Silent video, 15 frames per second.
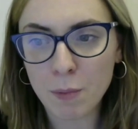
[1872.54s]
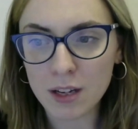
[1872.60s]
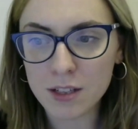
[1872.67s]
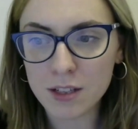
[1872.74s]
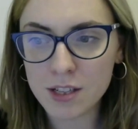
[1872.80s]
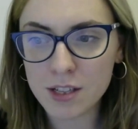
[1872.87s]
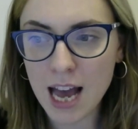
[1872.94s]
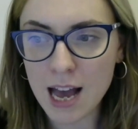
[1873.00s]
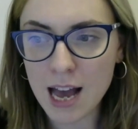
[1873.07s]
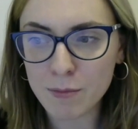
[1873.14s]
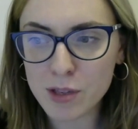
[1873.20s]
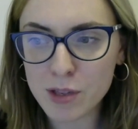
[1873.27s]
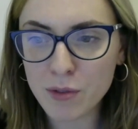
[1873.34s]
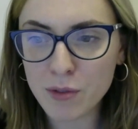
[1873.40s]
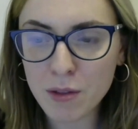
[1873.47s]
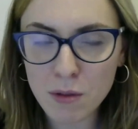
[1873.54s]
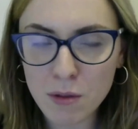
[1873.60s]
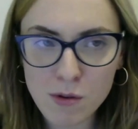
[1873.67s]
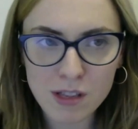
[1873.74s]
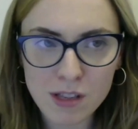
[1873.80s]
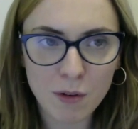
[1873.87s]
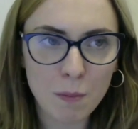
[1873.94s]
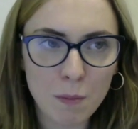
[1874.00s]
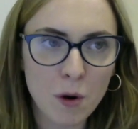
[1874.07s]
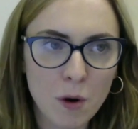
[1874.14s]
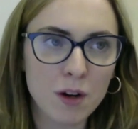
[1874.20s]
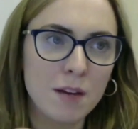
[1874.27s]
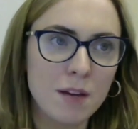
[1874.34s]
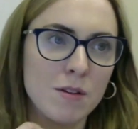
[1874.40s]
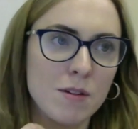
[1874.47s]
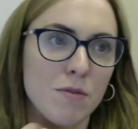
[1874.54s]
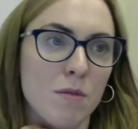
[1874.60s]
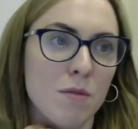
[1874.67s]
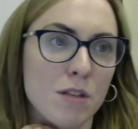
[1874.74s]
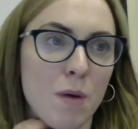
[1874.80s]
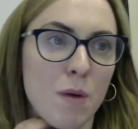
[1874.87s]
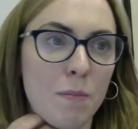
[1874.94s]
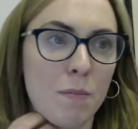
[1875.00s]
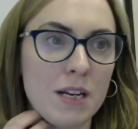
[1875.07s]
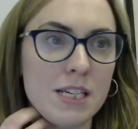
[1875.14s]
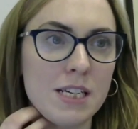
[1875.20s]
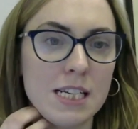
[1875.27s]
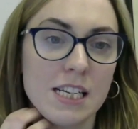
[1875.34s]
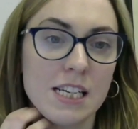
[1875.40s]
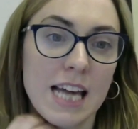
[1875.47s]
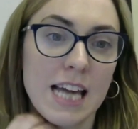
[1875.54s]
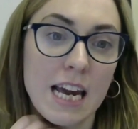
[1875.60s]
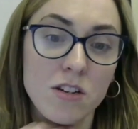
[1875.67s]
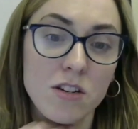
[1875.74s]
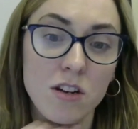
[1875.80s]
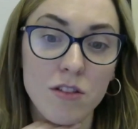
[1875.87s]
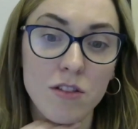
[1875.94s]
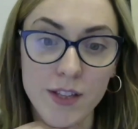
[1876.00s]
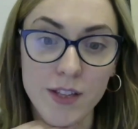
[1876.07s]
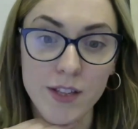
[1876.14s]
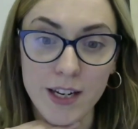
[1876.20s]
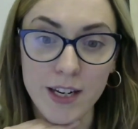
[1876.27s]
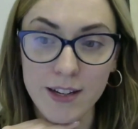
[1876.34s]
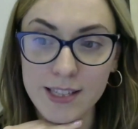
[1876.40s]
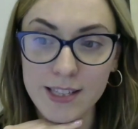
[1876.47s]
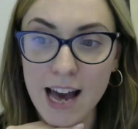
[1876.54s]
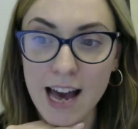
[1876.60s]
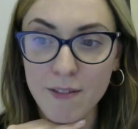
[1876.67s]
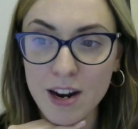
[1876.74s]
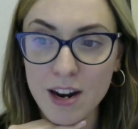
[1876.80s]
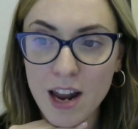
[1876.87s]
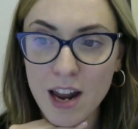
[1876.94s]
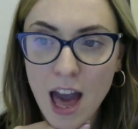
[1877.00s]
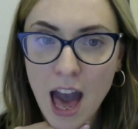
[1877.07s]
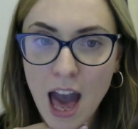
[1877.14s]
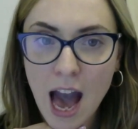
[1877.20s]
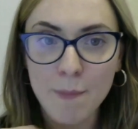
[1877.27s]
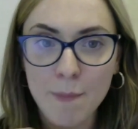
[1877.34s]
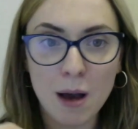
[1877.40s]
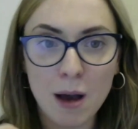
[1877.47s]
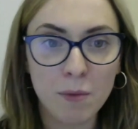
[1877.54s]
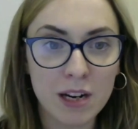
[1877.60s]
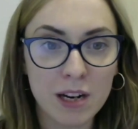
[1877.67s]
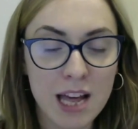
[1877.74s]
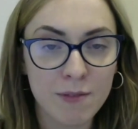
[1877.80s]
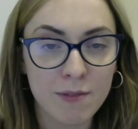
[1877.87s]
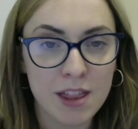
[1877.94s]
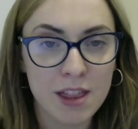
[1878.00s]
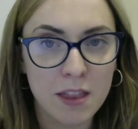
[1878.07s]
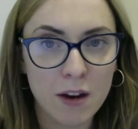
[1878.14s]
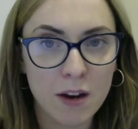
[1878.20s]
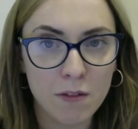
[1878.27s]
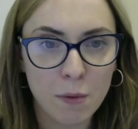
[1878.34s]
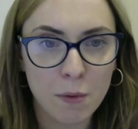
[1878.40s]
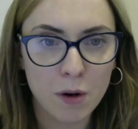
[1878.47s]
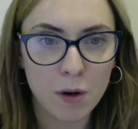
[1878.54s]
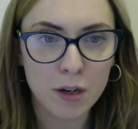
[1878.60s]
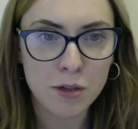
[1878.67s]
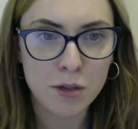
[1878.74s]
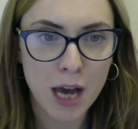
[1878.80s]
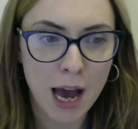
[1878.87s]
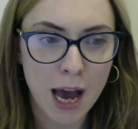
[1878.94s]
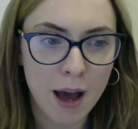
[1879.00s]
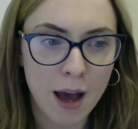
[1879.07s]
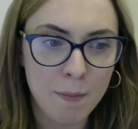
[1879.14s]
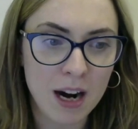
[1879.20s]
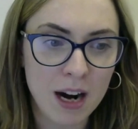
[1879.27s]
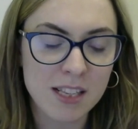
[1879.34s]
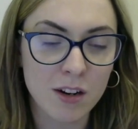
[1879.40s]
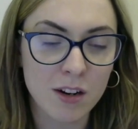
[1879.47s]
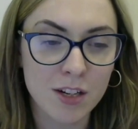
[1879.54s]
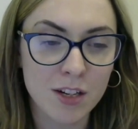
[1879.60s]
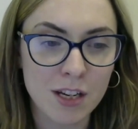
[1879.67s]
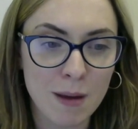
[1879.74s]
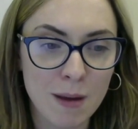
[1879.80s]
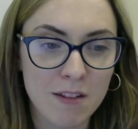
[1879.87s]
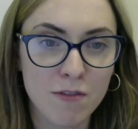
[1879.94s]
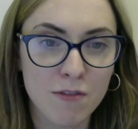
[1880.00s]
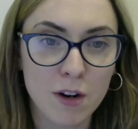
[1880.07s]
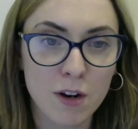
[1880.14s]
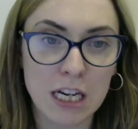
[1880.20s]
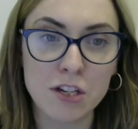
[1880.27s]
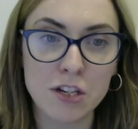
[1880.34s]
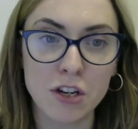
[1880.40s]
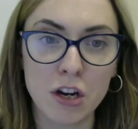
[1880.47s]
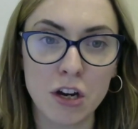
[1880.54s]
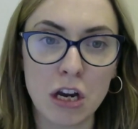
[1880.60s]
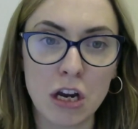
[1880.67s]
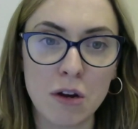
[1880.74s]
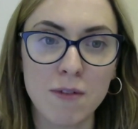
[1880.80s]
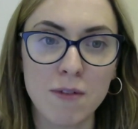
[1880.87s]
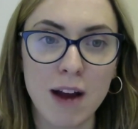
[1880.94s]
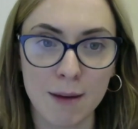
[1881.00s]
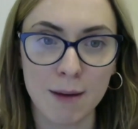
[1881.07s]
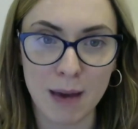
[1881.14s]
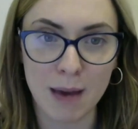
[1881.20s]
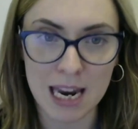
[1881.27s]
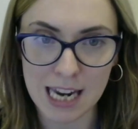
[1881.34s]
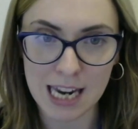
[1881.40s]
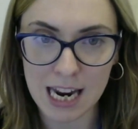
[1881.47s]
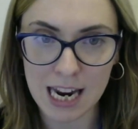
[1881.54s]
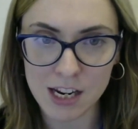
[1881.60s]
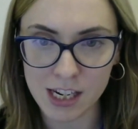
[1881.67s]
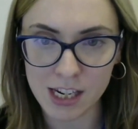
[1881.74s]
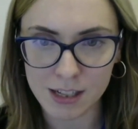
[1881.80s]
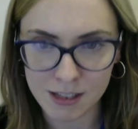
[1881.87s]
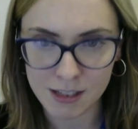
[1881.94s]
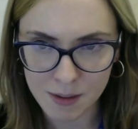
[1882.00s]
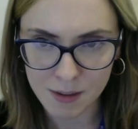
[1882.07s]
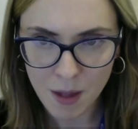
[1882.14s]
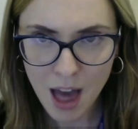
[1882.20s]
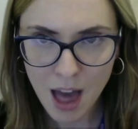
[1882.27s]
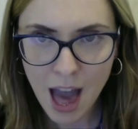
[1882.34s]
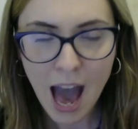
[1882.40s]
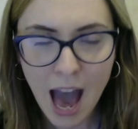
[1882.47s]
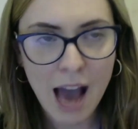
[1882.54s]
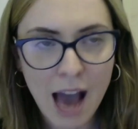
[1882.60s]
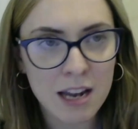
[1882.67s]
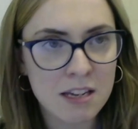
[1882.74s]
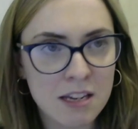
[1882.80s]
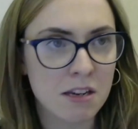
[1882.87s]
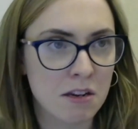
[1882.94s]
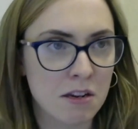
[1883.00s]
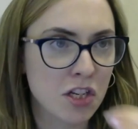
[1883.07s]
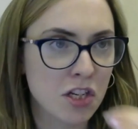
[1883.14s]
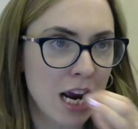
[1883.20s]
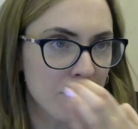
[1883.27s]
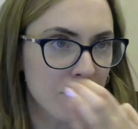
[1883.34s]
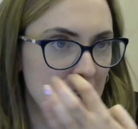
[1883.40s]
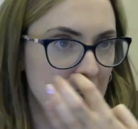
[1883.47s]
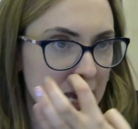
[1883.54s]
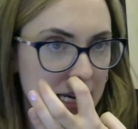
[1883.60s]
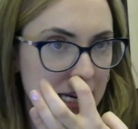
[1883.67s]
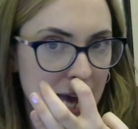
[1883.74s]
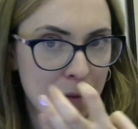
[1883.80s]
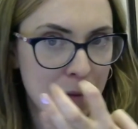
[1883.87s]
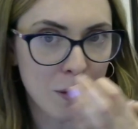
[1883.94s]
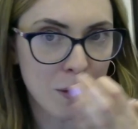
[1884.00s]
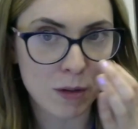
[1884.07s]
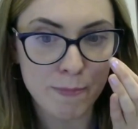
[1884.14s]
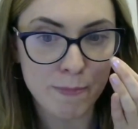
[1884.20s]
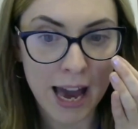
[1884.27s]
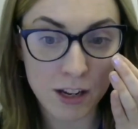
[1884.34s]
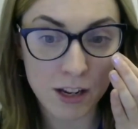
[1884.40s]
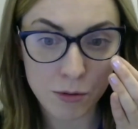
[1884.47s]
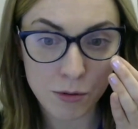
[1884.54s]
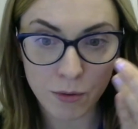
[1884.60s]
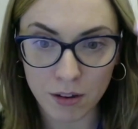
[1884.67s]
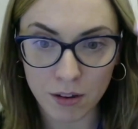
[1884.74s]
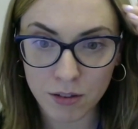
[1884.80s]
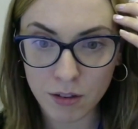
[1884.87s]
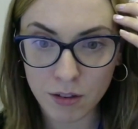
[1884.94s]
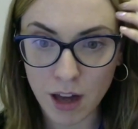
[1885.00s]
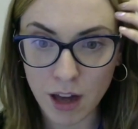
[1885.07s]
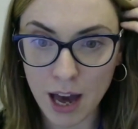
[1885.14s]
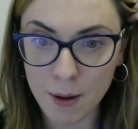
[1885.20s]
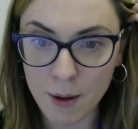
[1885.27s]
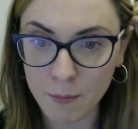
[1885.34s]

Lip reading: So there was a report that was published, as you say, in 2007, and within that report, Baroness Causton made 42 recommendations, and generally at the time it was met with